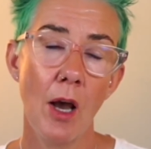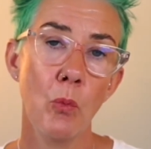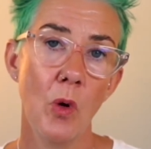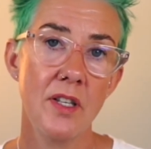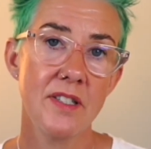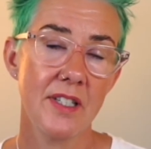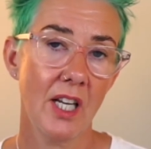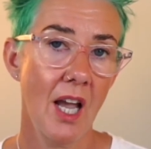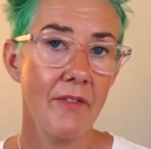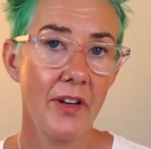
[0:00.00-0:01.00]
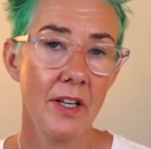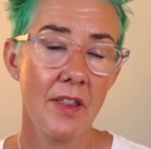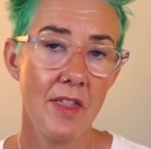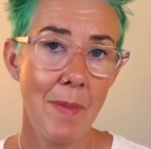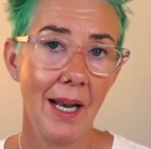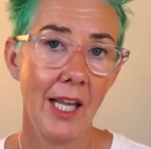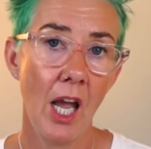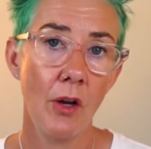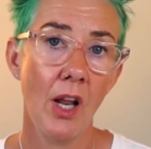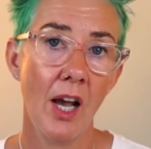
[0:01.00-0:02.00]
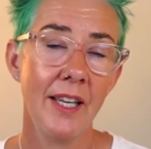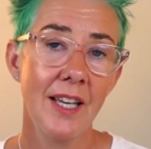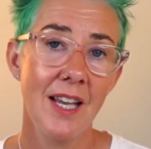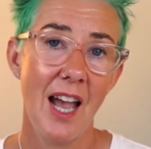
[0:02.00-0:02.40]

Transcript: upwards to cover the malleoli,